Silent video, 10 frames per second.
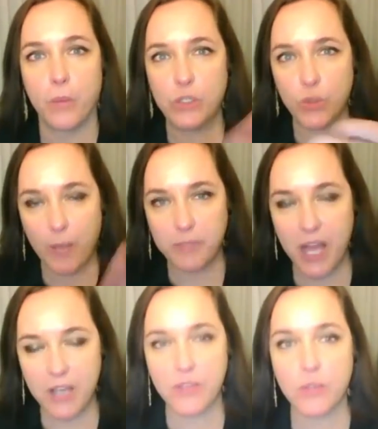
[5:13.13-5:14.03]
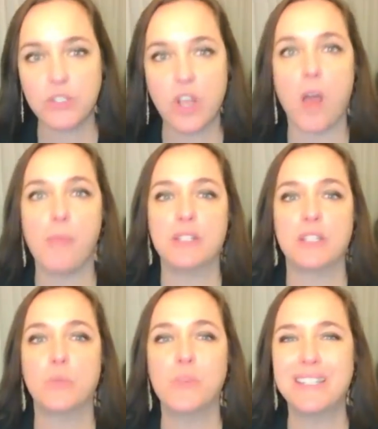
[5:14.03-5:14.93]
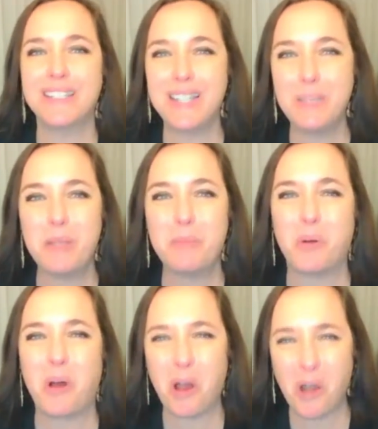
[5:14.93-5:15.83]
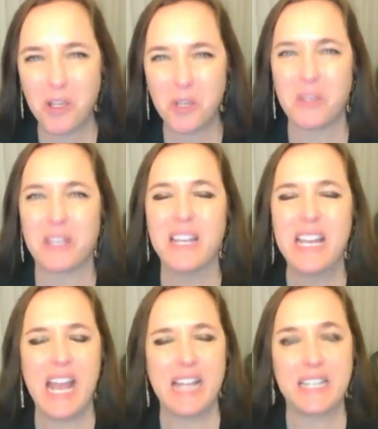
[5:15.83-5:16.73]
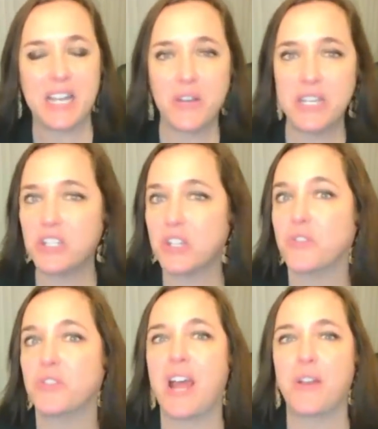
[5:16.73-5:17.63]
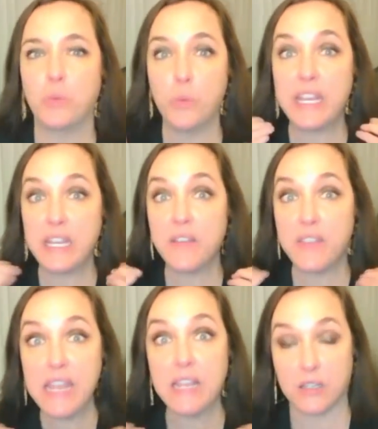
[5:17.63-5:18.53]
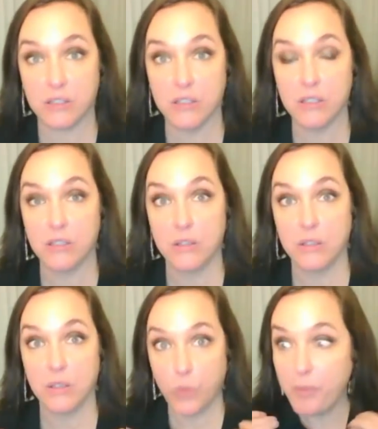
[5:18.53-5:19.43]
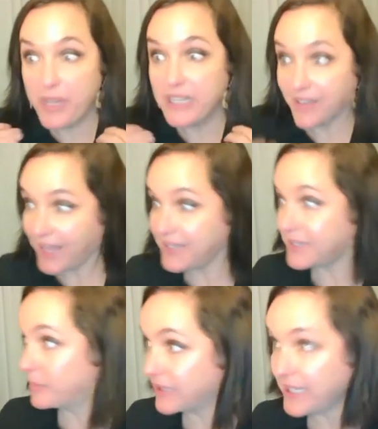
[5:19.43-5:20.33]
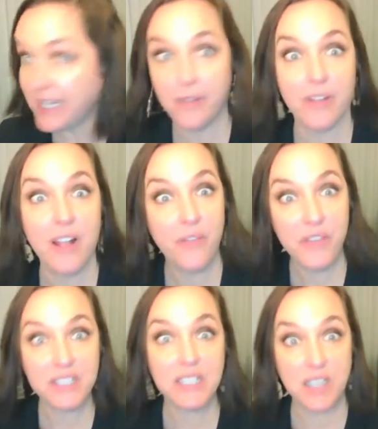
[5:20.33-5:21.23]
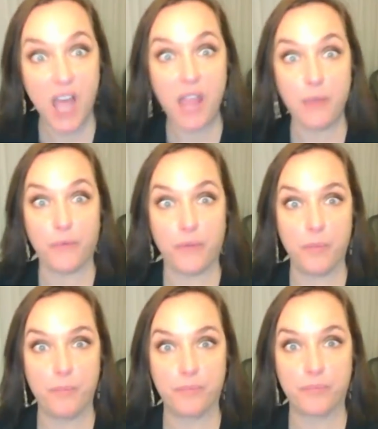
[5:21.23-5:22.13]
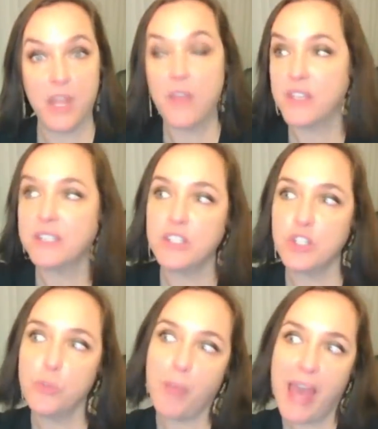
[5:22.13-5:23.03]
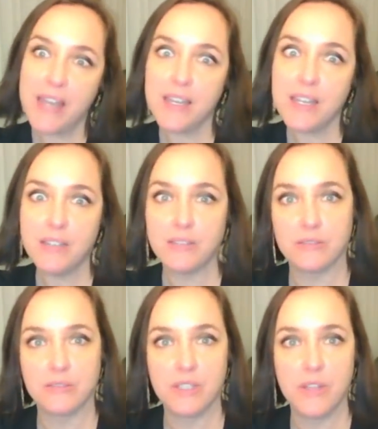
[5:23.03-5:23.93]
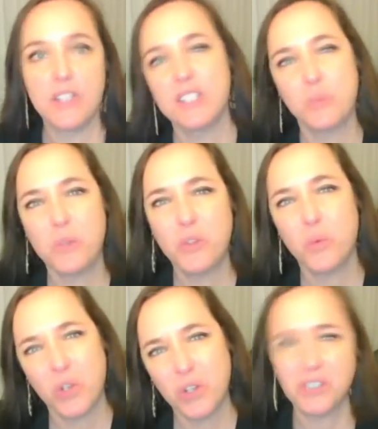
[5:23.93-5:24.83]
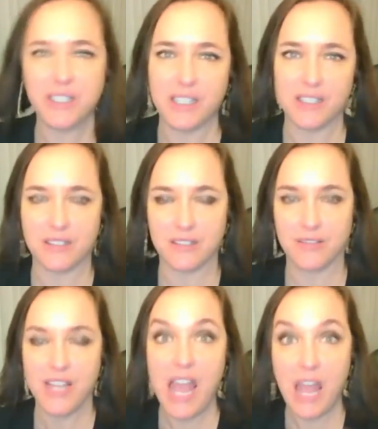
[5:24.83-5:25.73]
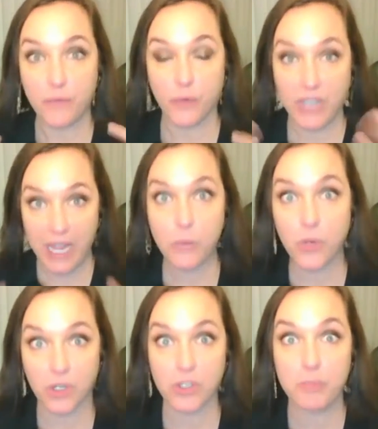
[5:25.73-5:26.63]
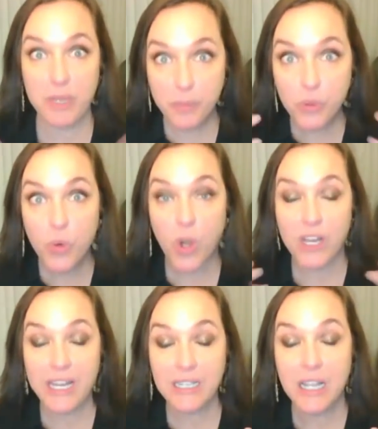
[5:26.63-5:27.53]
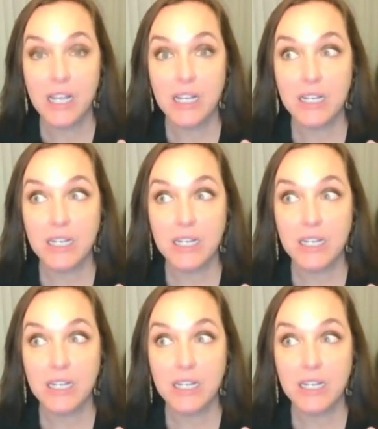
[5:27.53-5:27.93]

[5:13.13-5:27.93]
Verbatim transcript: We drop down in those comments and we see people arguing and tearing each other down, and we can think we're being led to believe this is life, this is humanity, this is what the world is. And for Lightworkers, people who are in